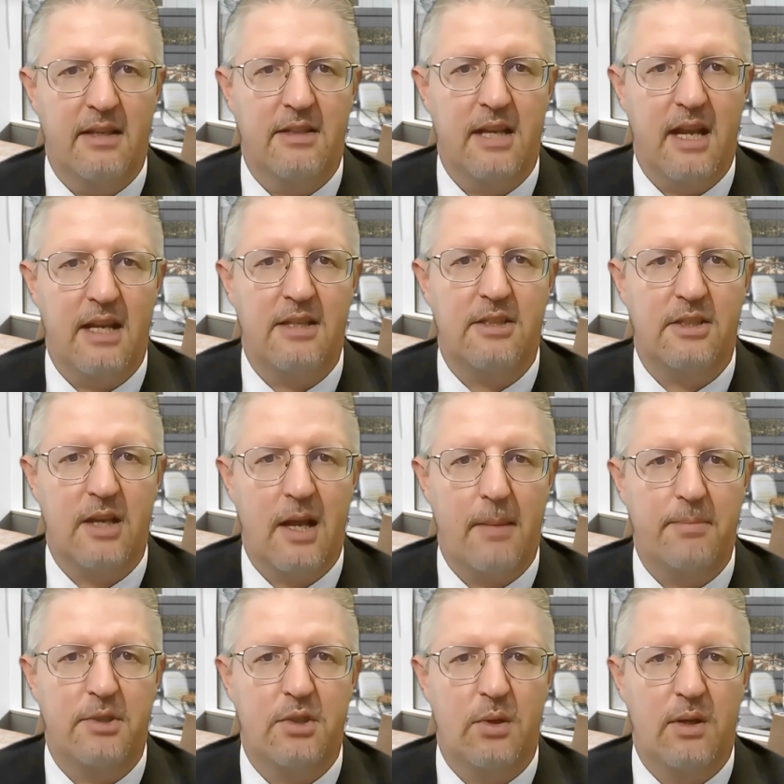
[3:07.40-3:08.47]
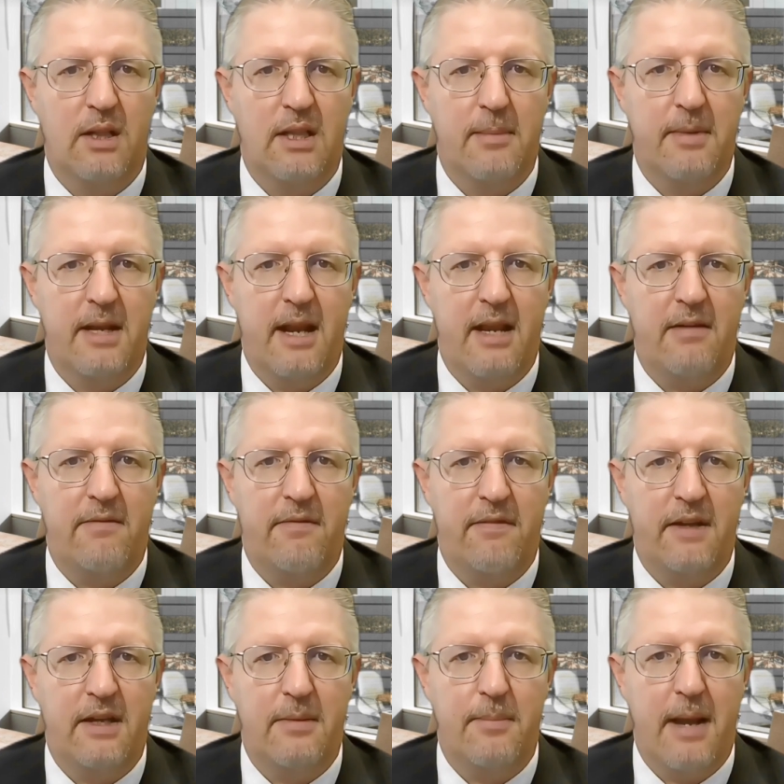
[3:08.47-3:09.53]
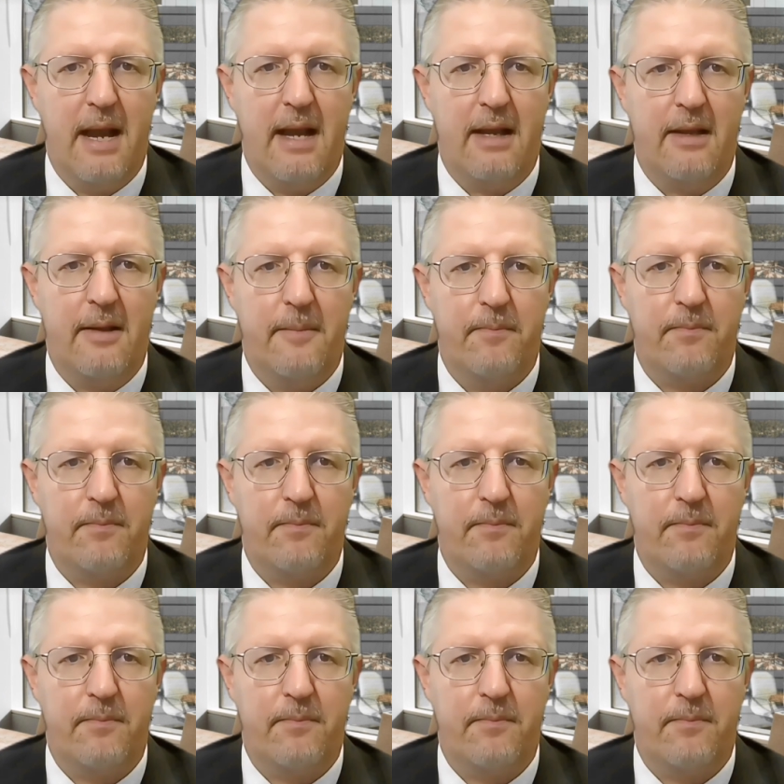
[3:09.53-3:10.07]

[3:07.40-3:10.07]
and take steps to eliminate feedback.